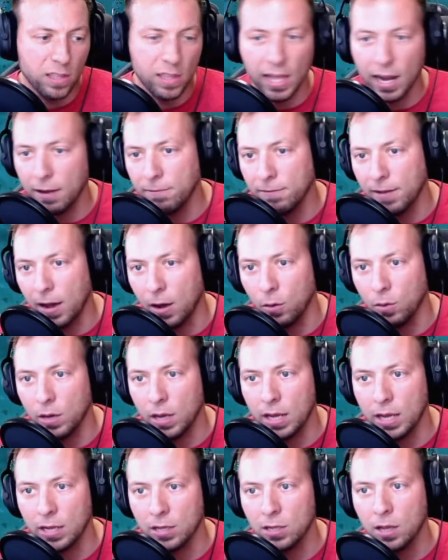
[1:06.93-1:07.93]
that I found
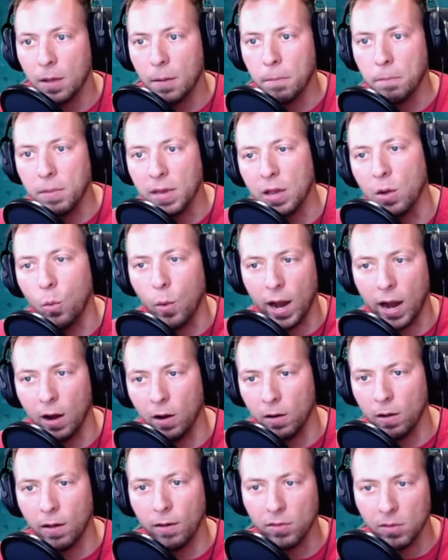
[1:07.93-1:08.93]
is be
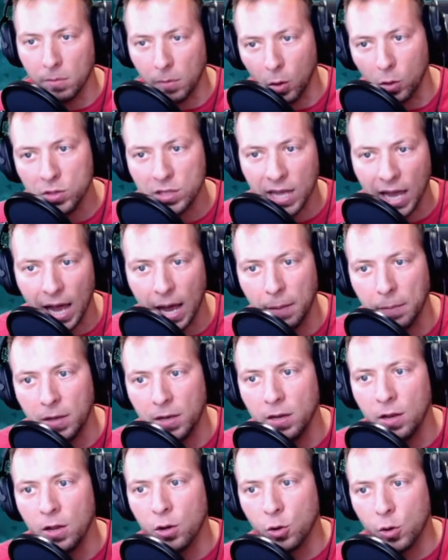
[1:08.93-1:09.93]
aware of the most
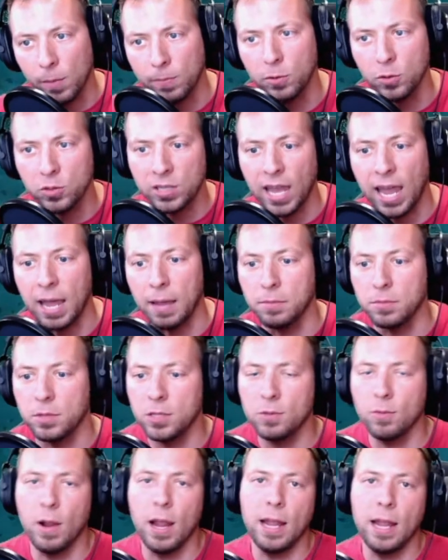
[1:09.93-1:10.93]
common crypto
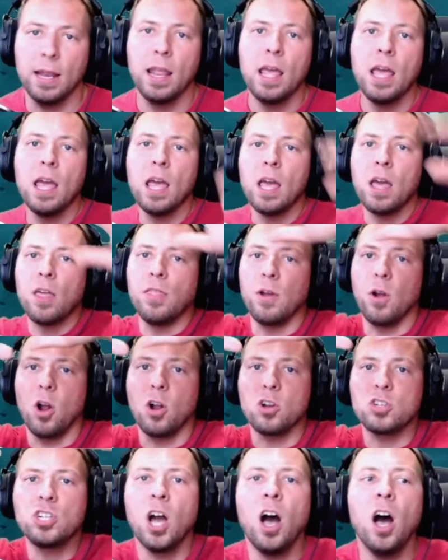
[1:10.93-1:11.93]
scams, right? There
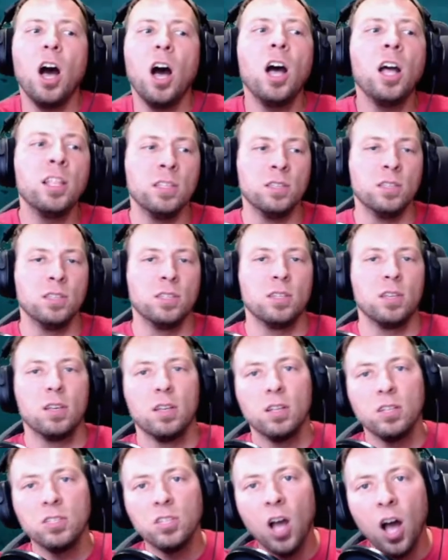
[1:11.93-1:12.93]
are tons,
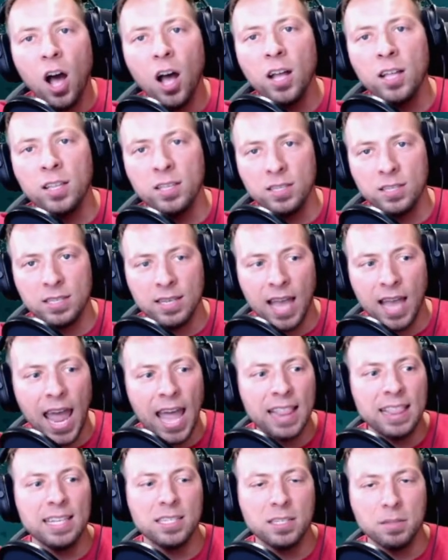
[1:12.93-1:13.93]

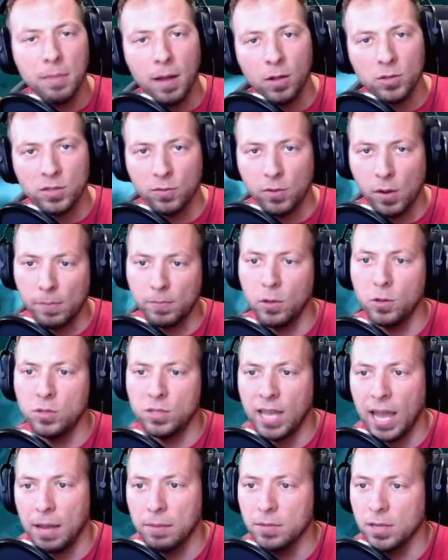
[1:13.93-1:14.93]
endless amounts of crypto
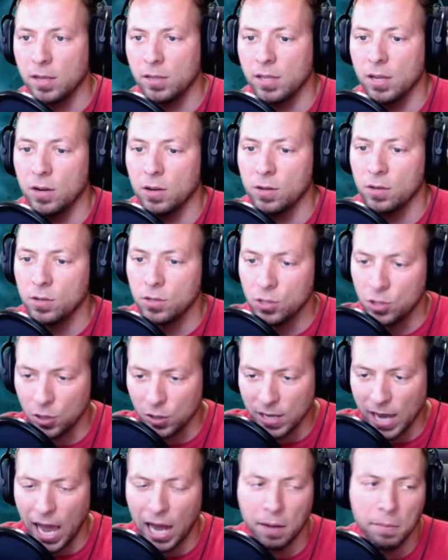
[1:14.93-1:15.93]
scams out there. So you
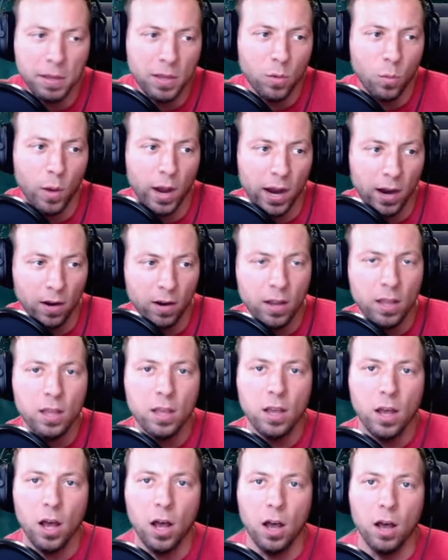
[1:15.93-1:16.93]
got to be aware
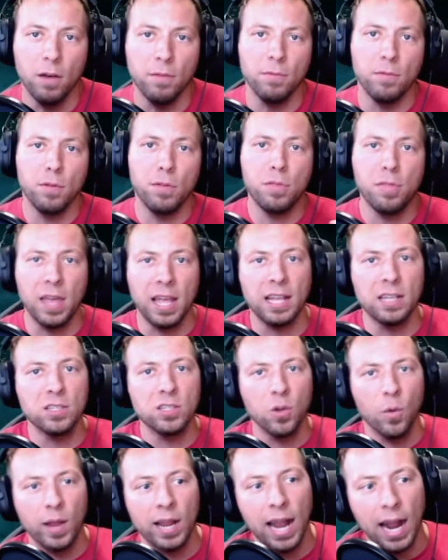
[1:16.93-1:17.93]
of things
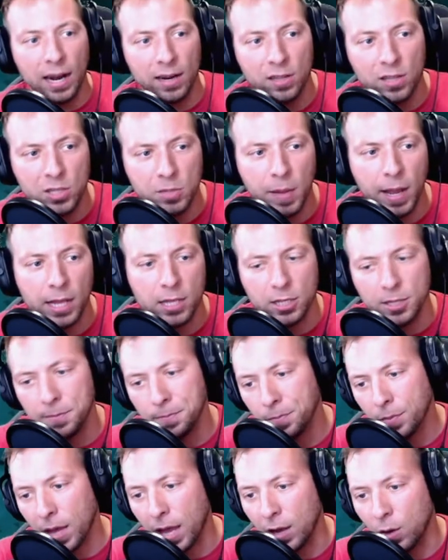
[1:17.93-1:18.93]
going on in the space.
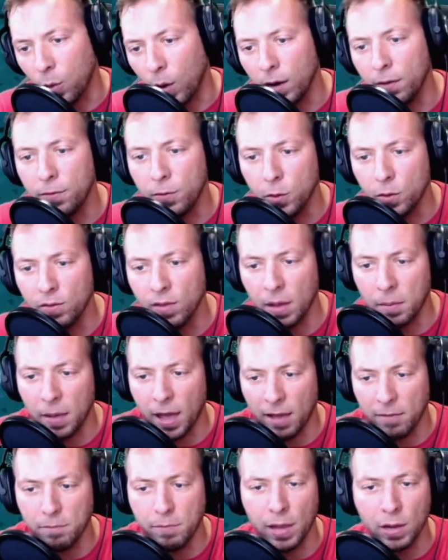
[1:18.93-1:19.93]
And quite a few of them
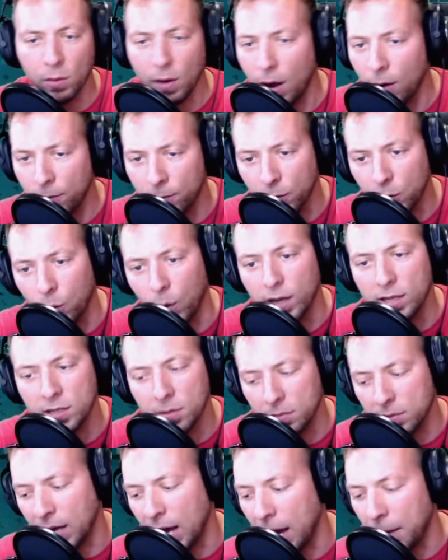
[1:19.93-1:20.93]
have been around for quite
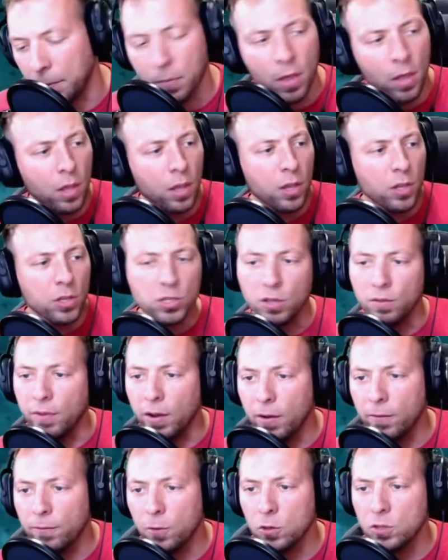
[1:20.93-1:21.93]
some time. So the
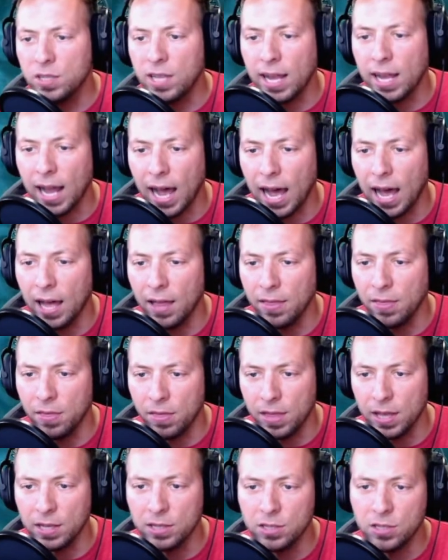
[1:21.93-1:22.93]
very first thing on
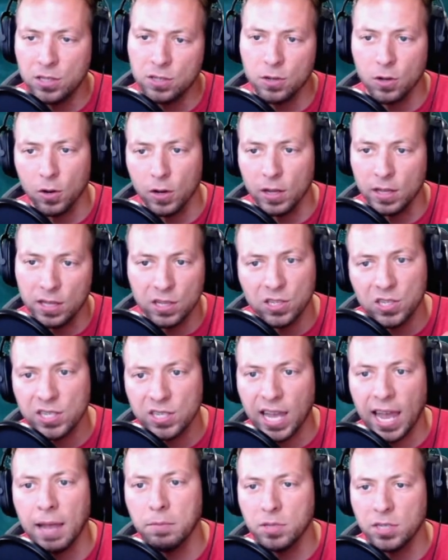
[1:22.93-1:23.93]
this or in this
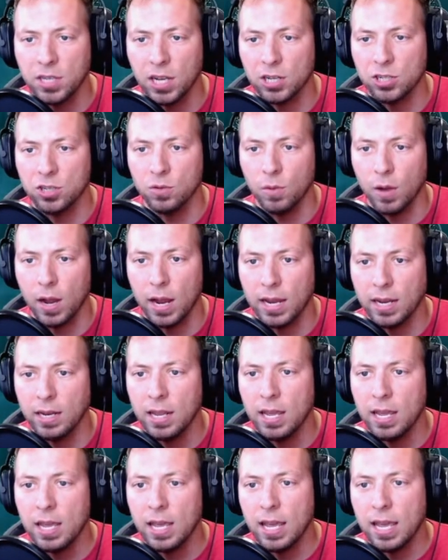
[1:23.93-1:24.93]
scam section, right,
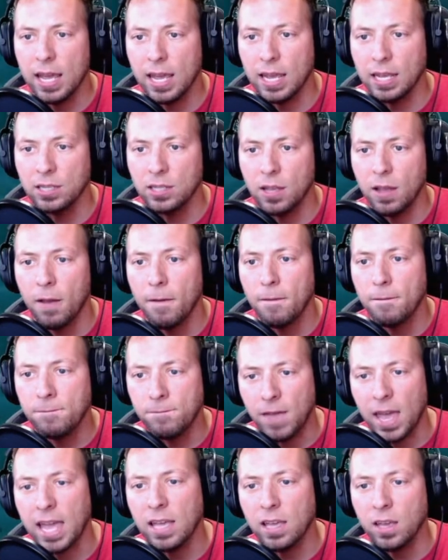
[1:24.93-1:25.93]
is
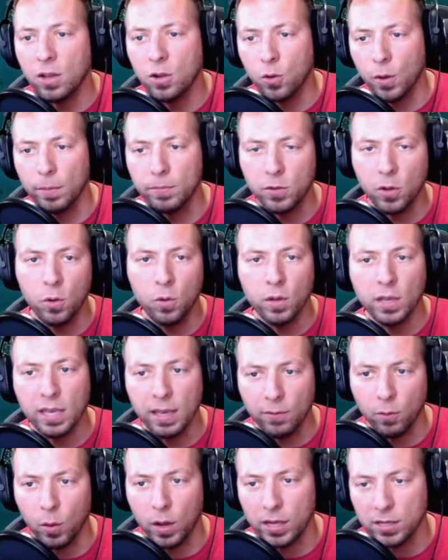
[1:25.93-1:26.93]
fake crypto
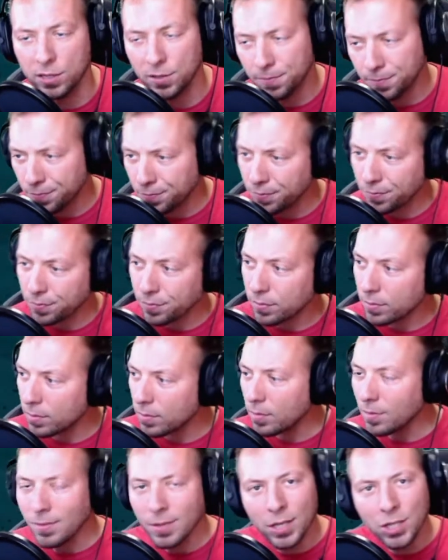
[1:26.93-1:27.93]
giveaways.
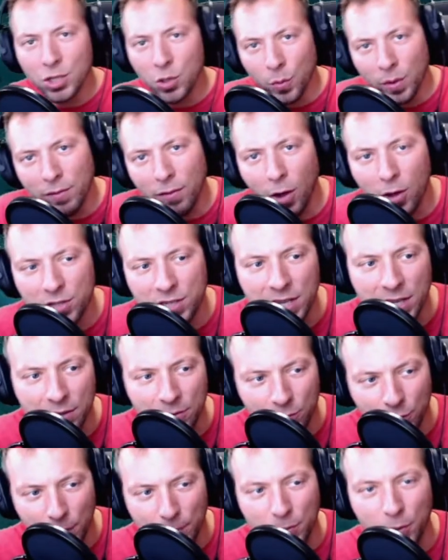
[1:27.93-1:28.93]
So we've all seen
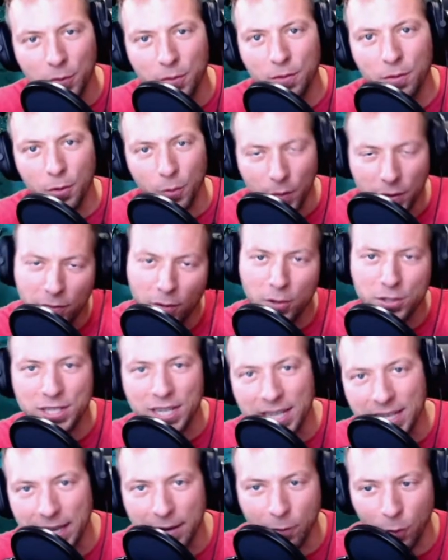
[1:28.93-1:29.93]
crypto or we've all
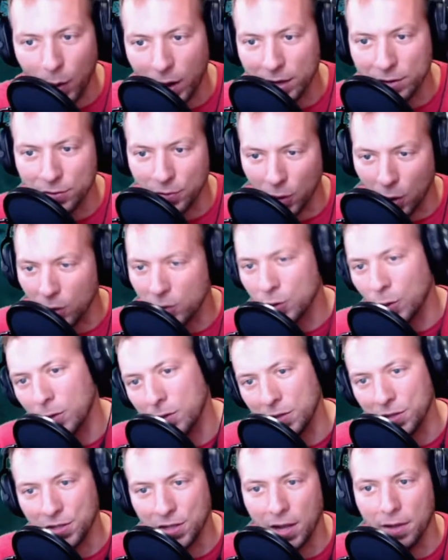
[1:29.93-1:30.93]
seen giveaways for all sorts
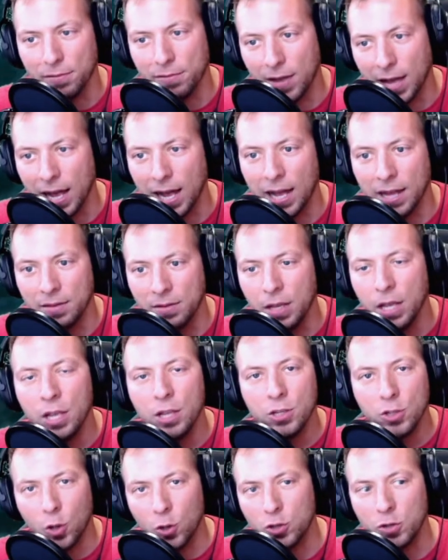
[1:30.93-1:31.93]
of stuff on
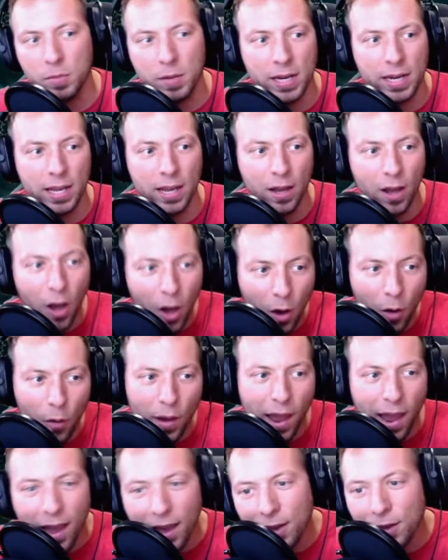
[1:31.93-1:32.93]
social media. Oh,
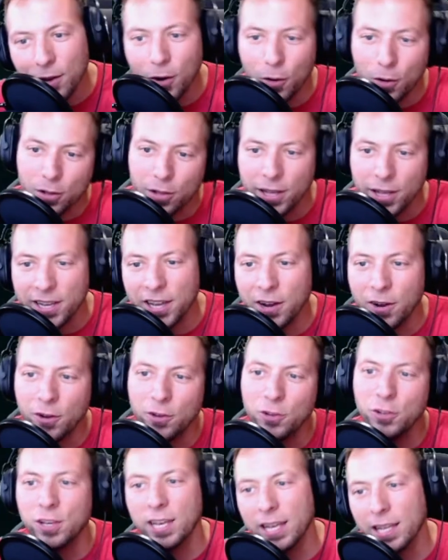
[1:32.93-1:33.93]
hey, you know, click here
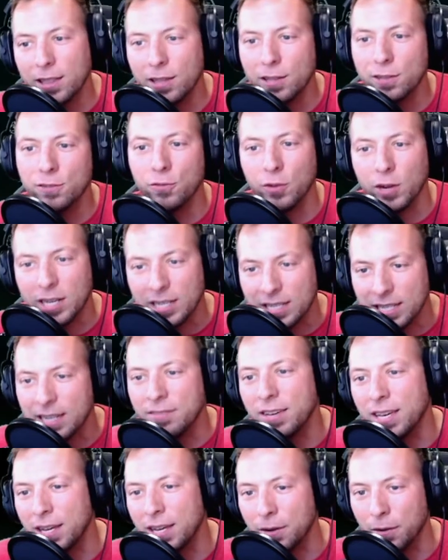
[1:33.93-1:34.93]
and you can get this free
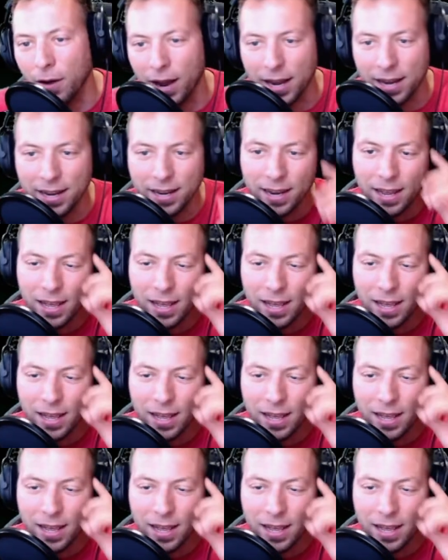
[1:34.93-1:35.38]
TV, right?